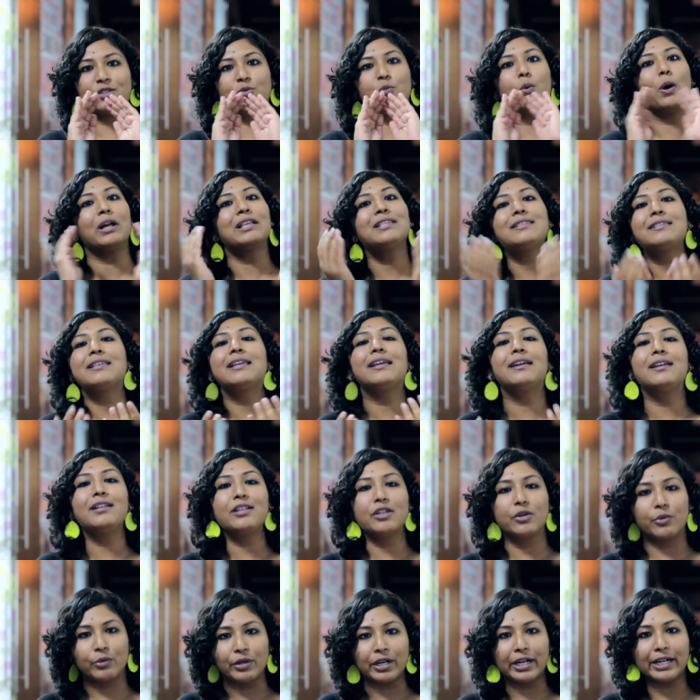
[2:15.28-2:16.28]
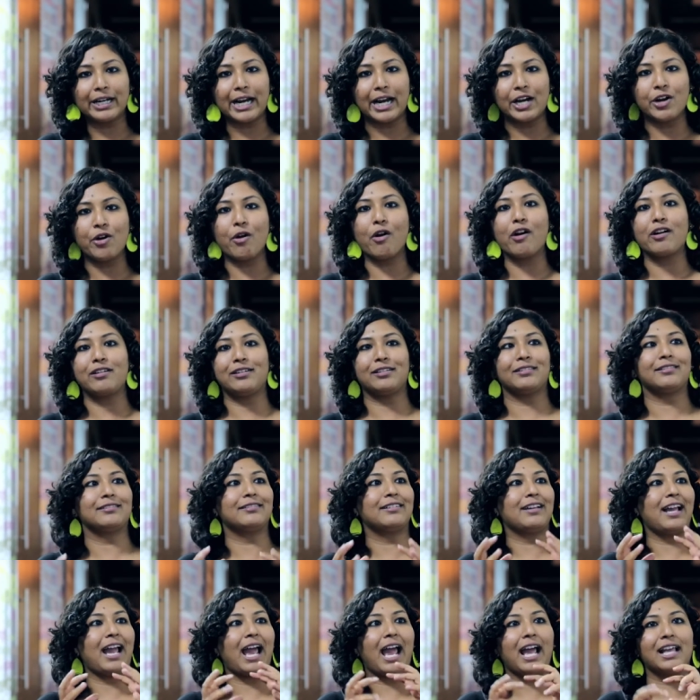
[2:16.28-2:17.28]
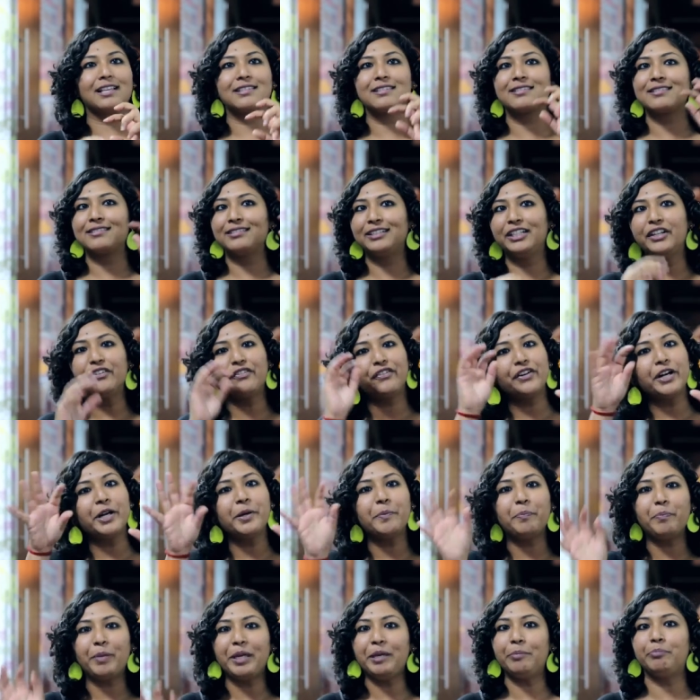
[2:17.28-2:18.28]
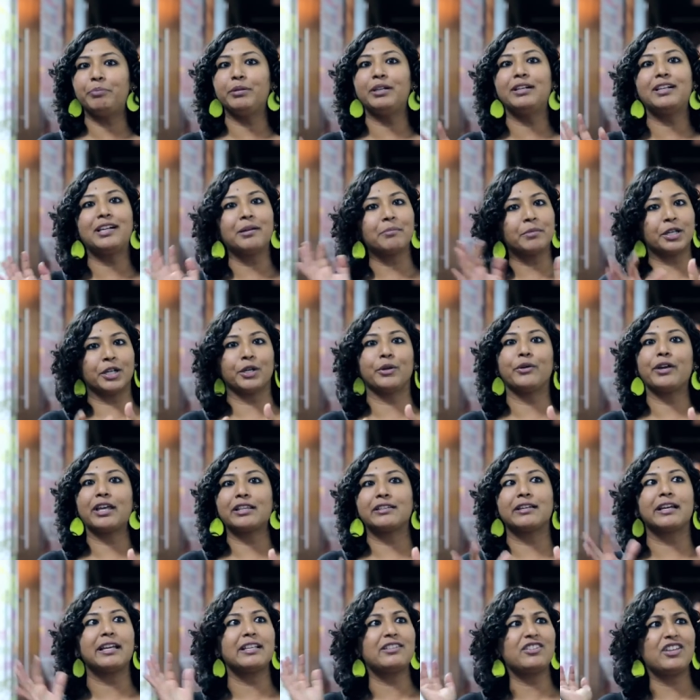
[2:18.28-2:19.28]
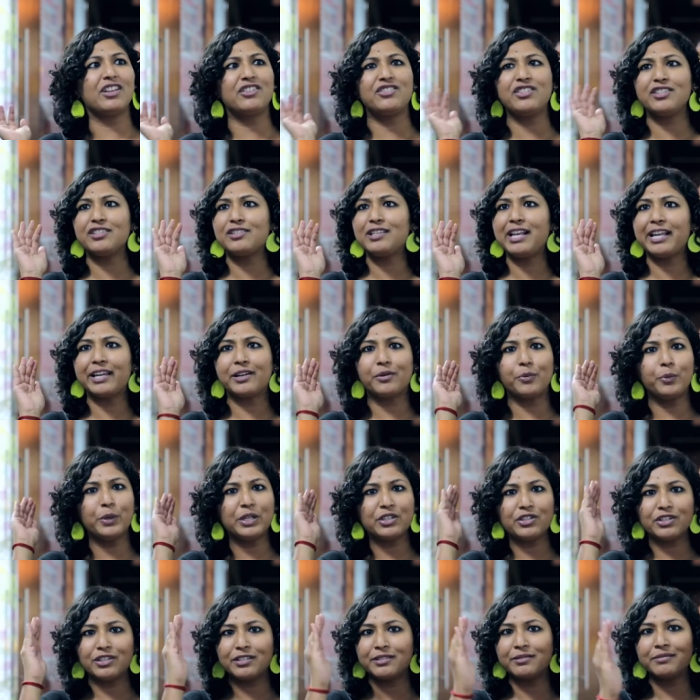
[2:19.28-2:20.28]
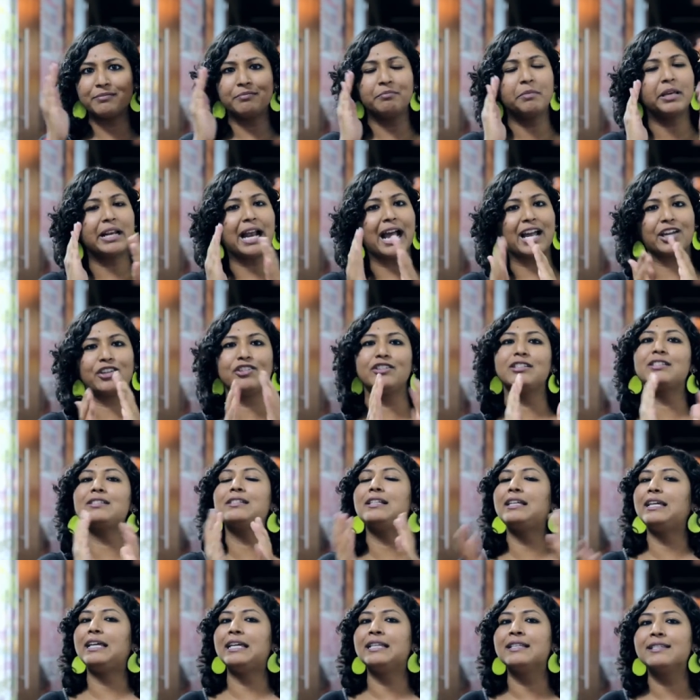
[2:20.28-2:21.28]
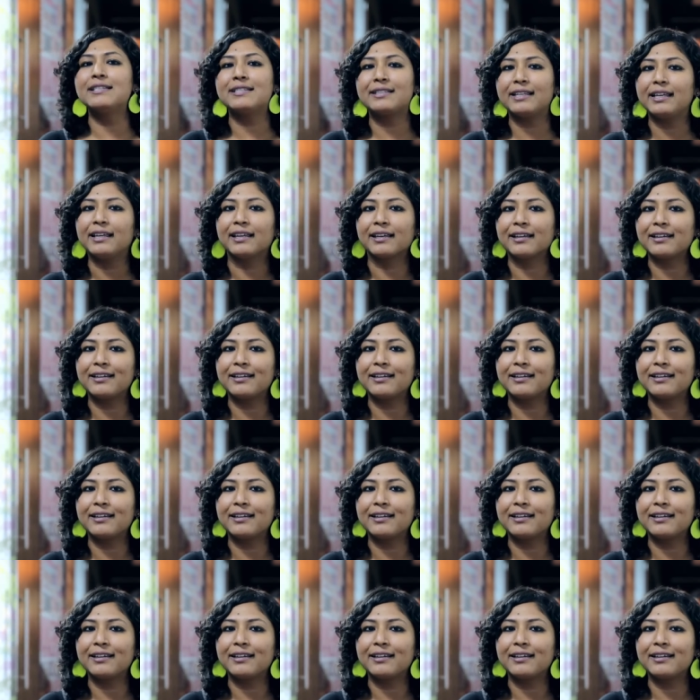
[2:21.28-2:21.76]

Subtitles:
as one single unit and not as different people coming together. It's just like we're just miraculously in sync,